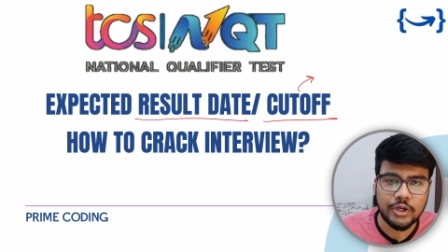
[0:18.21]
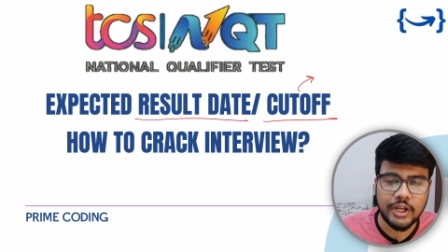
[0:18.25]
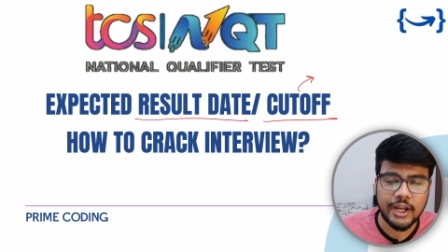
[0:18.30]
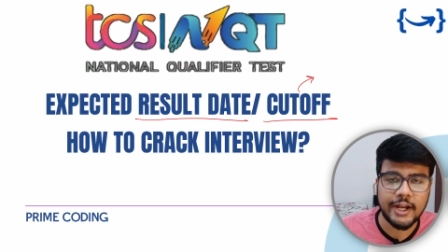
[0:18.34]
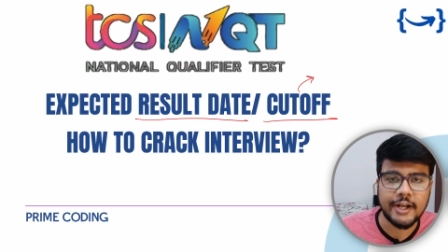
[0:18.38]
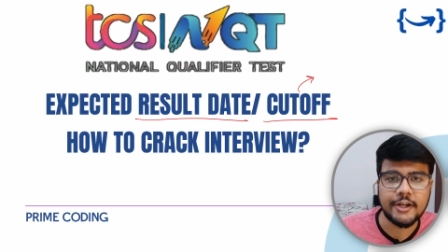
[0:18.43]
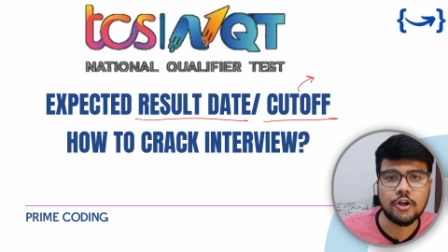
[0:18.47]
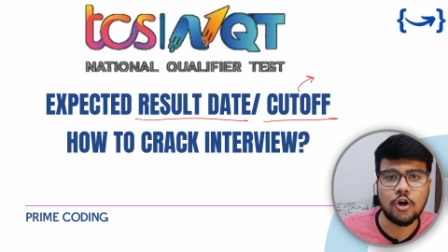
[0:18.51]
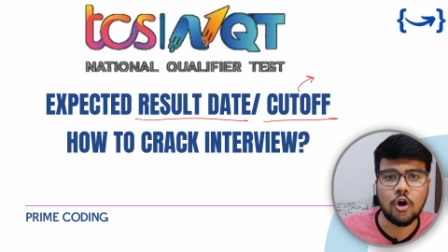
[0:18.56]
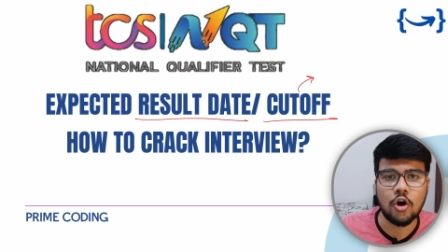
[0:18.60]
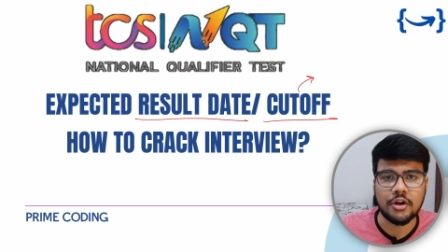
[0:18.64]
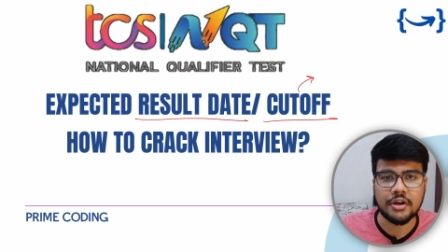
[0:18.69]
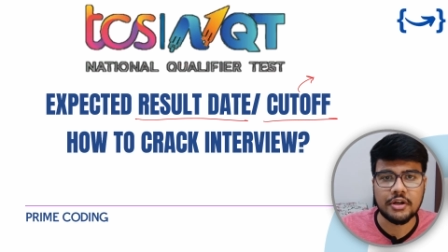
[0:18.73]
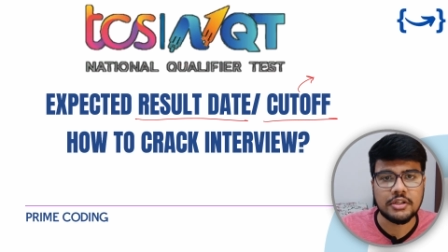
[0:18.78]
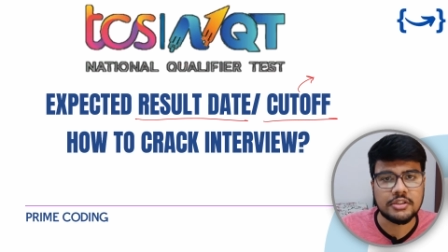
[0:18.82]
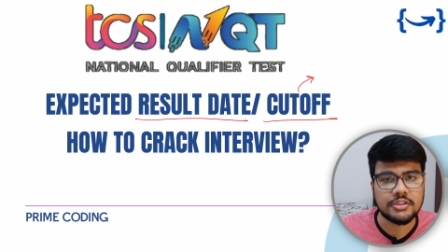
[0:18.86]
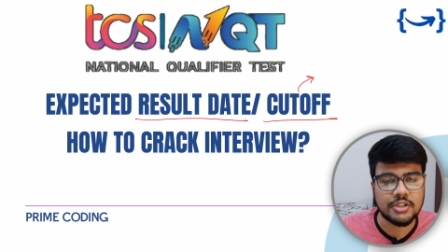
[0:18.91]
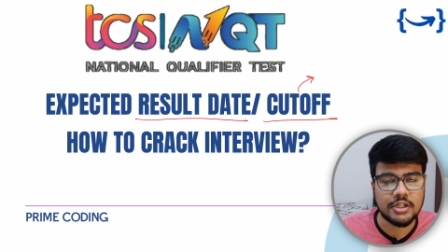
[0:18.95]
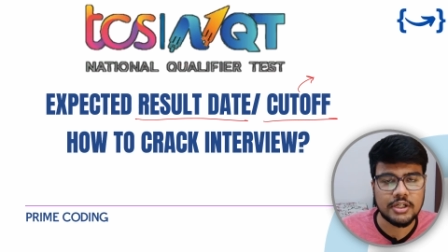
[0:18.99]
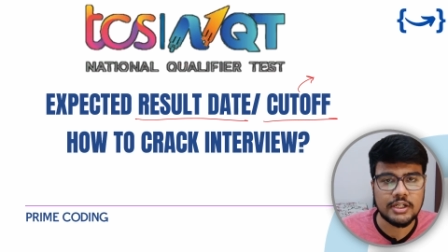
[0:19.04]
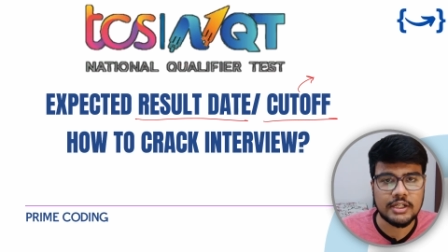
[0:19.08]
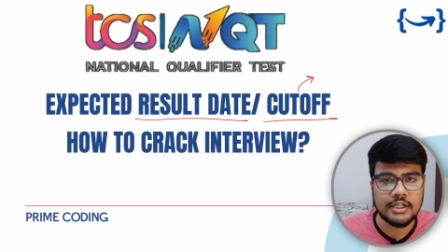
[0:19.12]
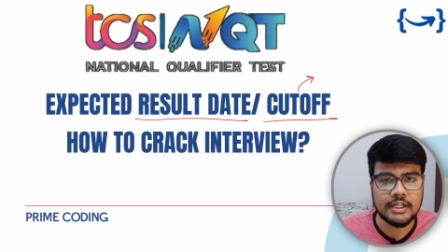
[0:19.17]
date or
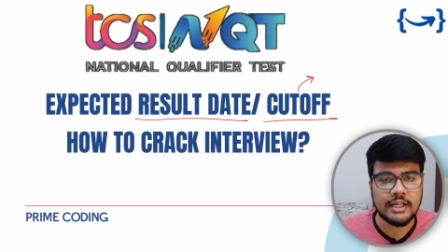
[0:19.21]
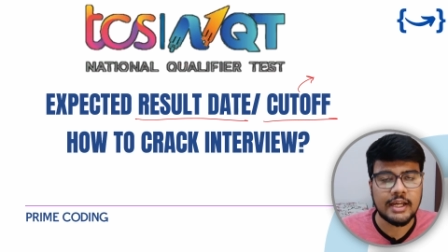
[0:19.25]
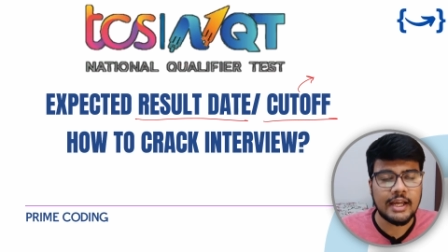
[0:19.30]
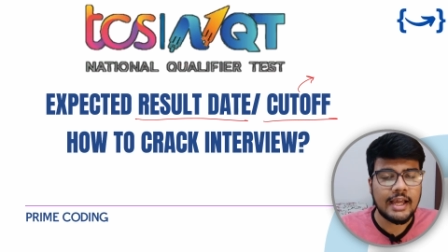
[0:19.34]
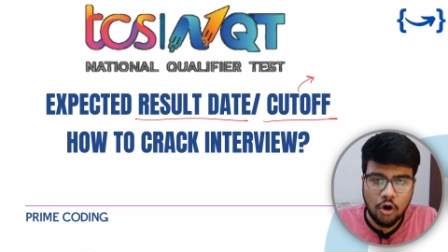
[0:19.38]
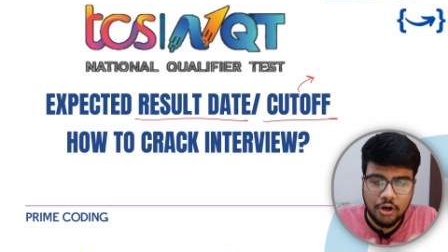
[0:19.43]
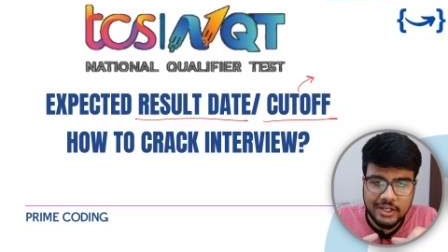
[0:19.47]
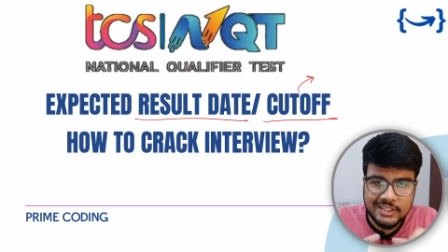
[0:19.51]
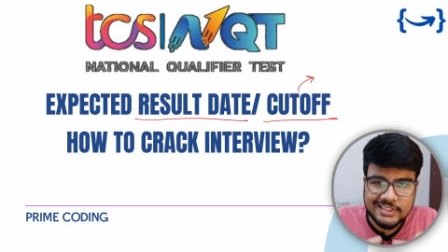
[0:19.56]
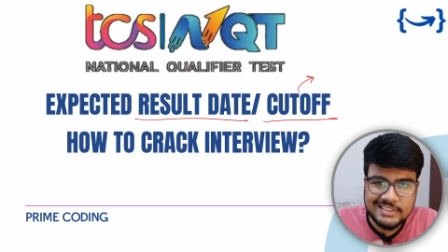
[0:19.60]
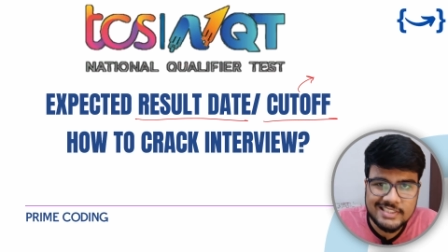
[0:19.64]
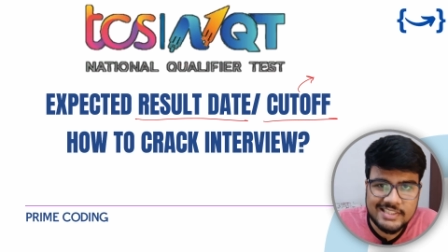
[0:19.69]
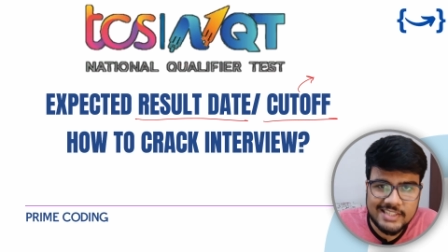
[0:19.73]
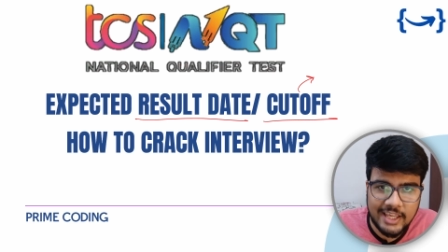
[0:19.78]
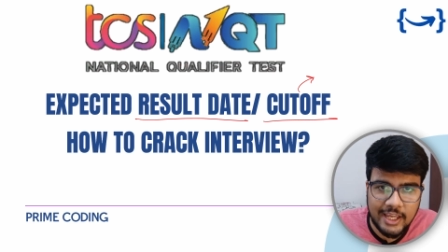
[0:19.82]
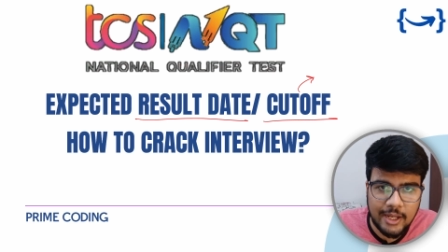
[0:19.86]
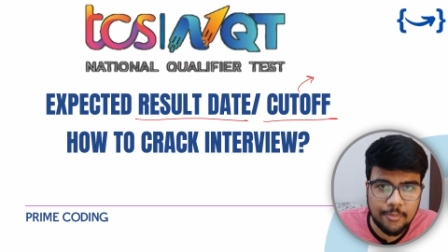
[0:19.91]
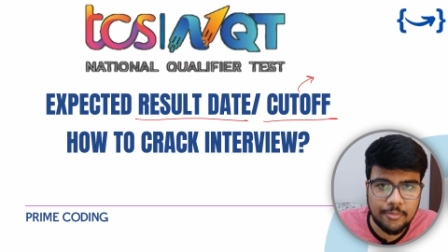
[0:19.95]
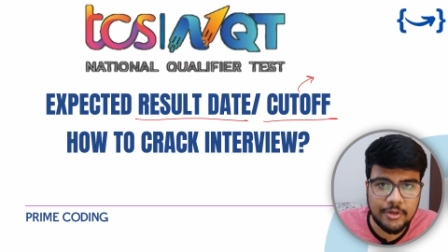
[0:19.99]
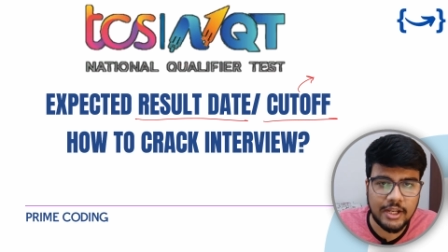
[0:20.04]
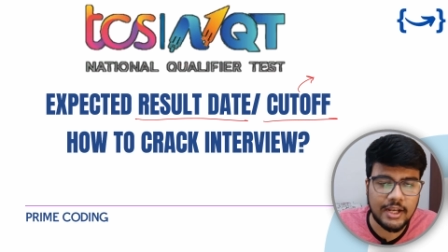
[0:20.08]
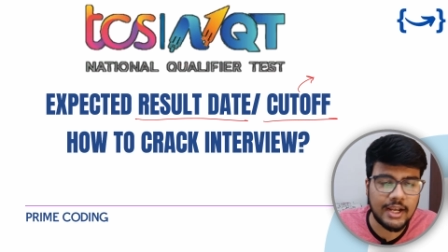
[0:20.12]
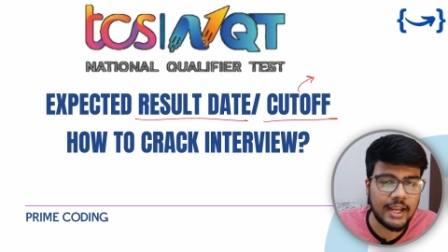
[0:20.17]
result on a
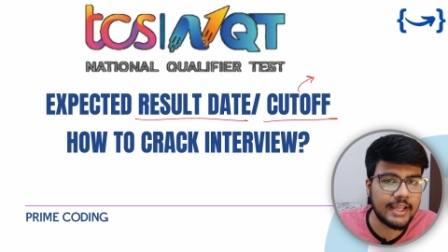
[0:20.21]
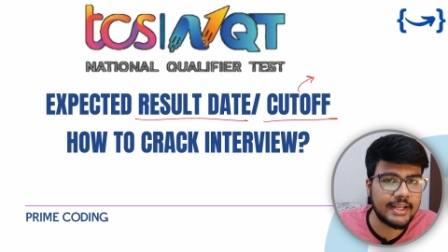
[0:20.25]
same day.